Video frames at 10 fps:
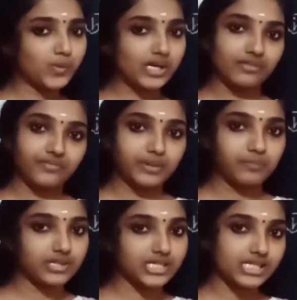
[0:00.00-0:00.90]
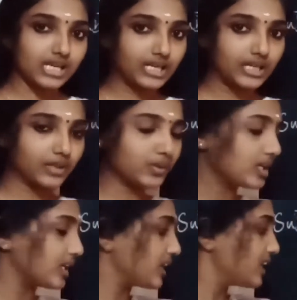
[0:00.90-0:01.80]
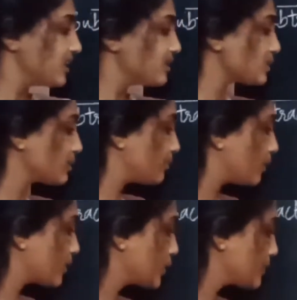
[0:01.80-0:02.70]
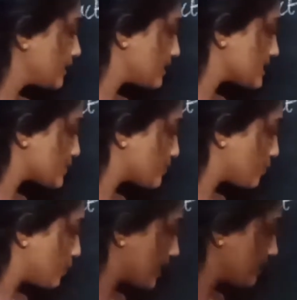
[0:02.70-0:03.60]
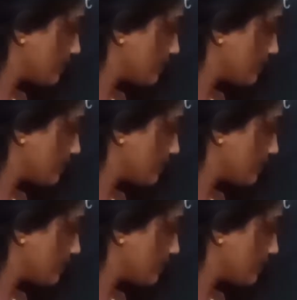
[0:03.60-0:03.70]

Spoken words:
1 from this 9. Okay, so on borrowing this 1